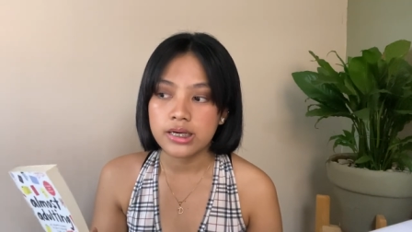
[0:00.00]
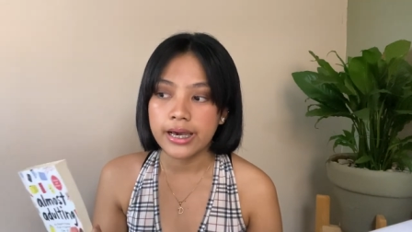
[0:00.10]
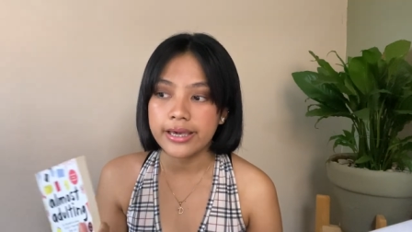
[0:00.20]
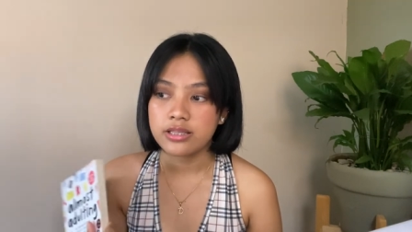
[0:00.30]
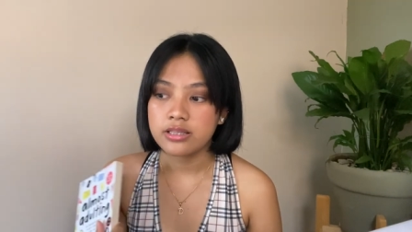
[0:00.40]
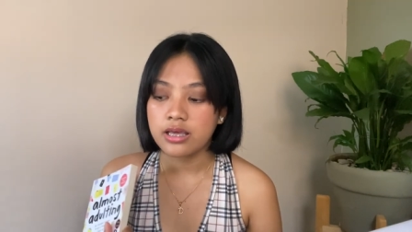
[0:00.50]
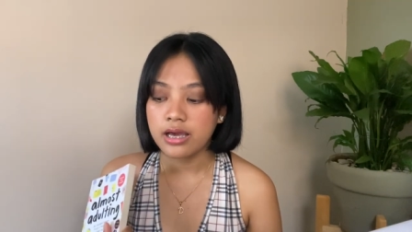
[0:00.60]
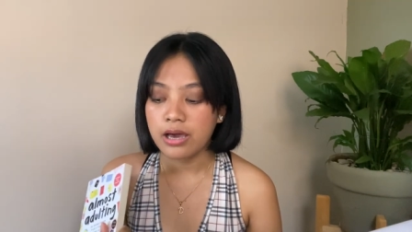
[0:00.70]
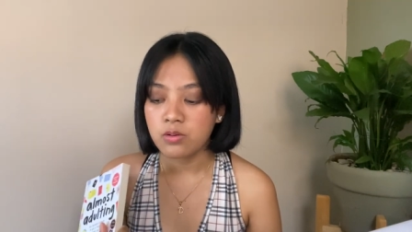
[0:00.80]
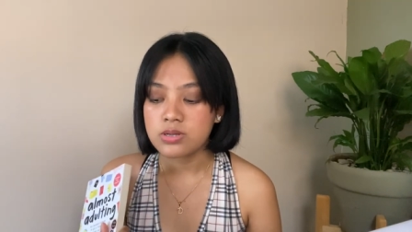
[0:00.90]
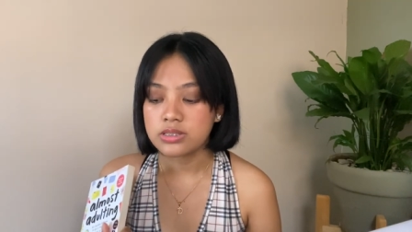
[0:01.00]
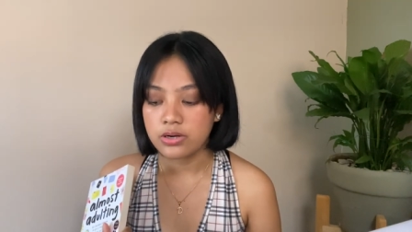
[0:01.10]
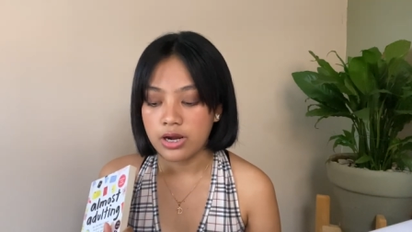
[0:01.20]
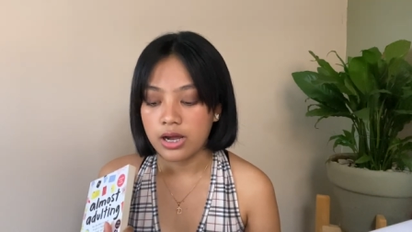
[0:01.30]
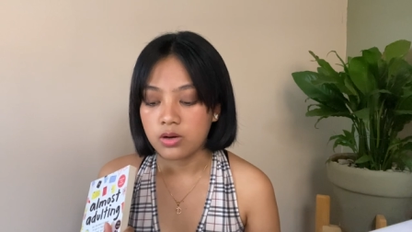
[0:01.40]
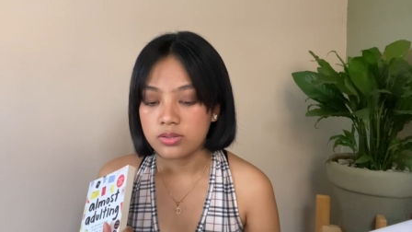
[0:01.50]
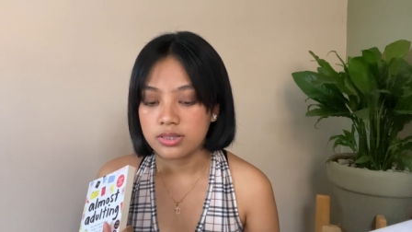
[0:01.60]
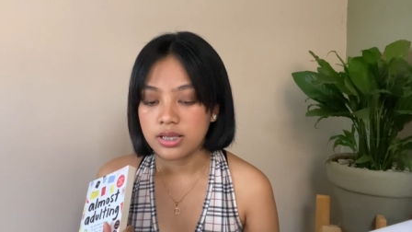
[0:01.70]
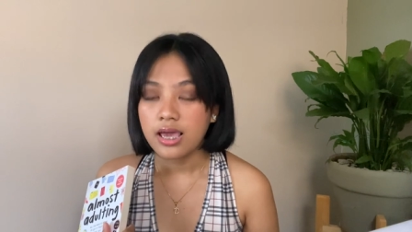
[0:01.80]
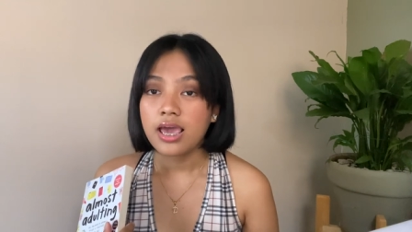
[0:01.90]
I think I was
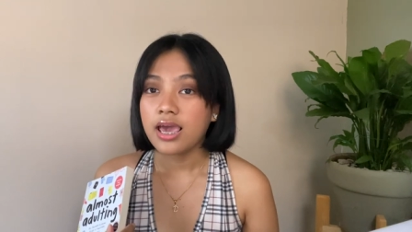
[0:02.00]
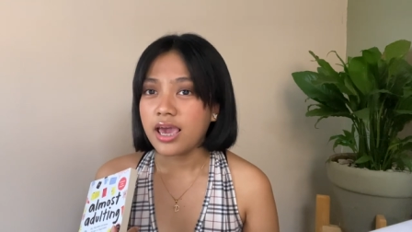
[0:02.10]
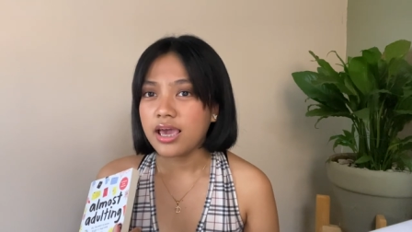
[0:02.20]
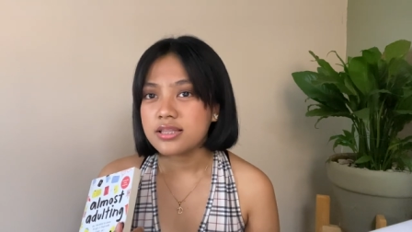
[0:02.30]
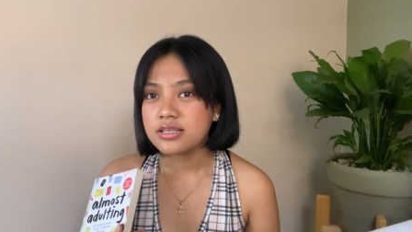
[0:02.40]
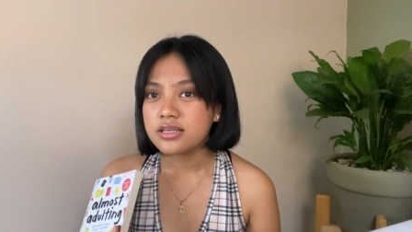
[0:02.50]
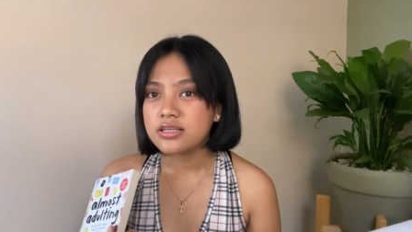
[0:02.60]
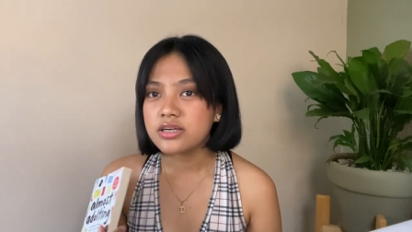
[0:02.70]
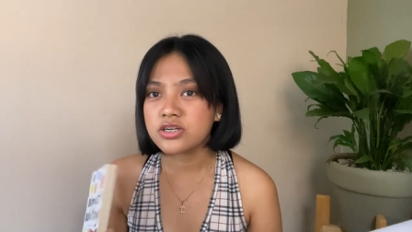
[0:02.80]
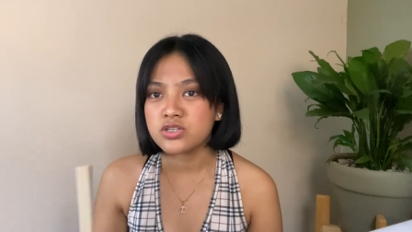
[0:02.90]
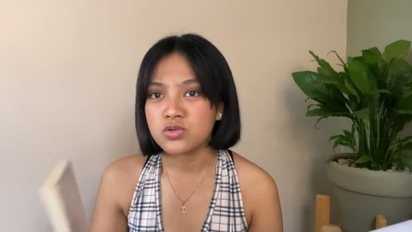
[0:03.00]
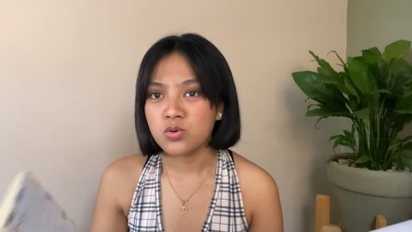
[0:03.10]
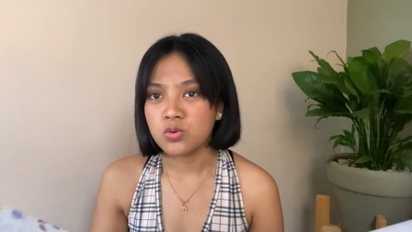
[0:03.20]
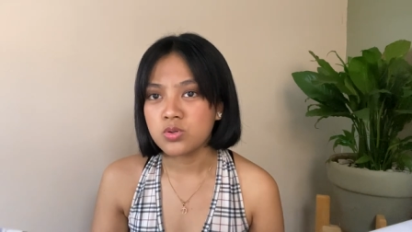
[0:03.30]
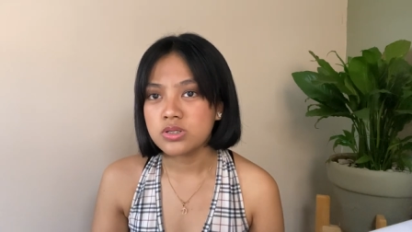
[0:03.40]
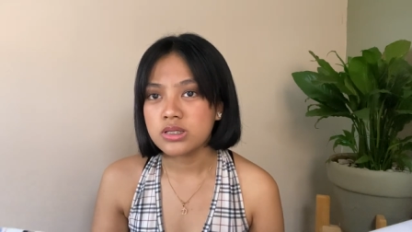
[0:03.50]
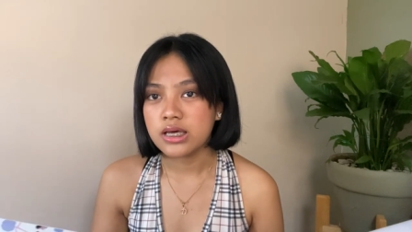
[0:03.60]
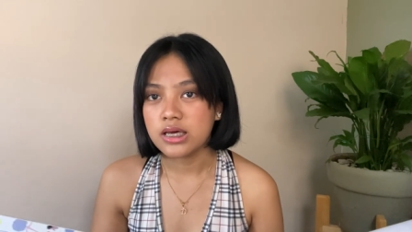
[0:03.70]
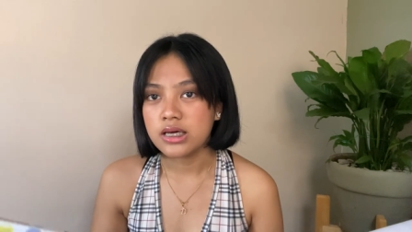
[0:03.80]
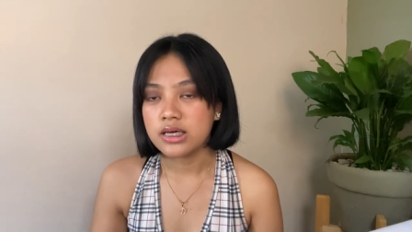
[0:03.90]
around 18 years old,
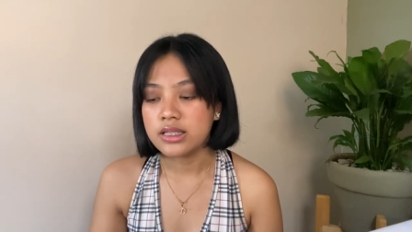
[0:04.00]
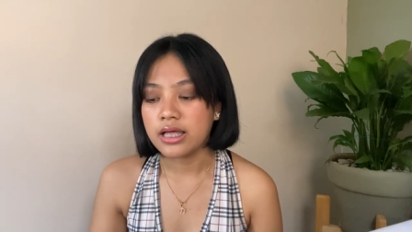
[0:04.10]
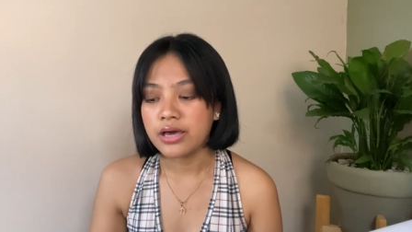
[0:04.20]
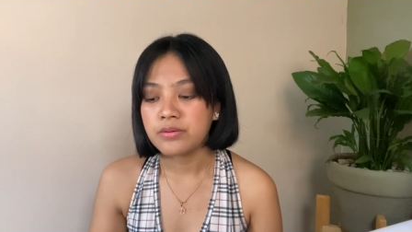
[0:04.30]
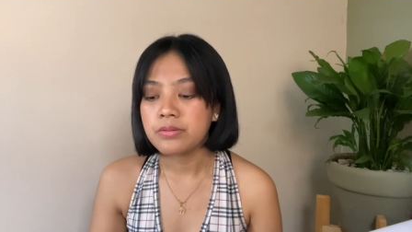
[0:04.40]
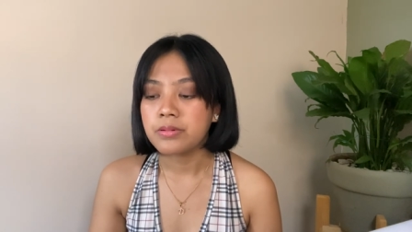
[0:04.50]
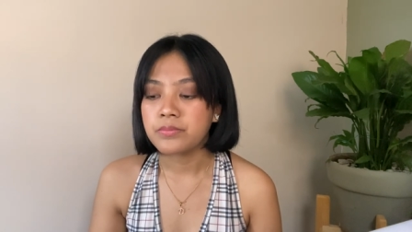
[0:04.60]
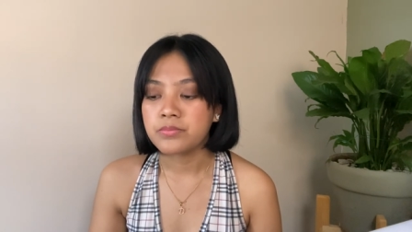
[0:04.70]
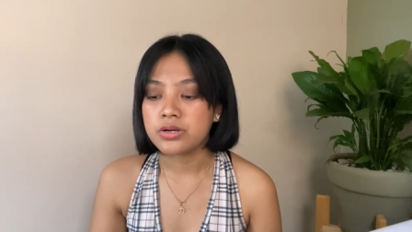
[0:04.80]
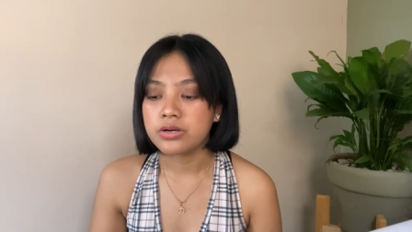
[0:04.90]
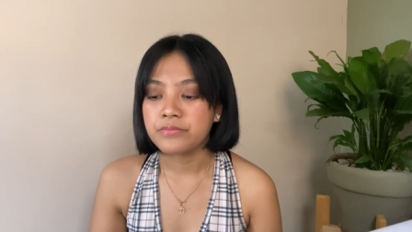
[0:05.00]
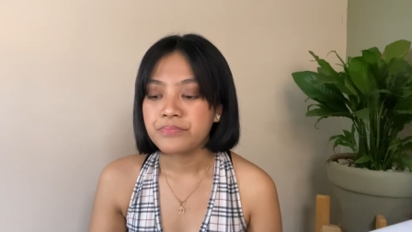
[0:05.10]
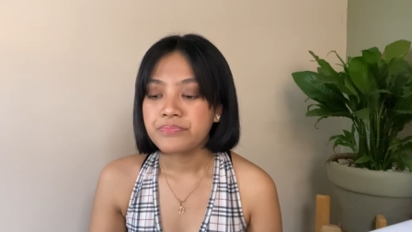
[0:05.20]
and I remember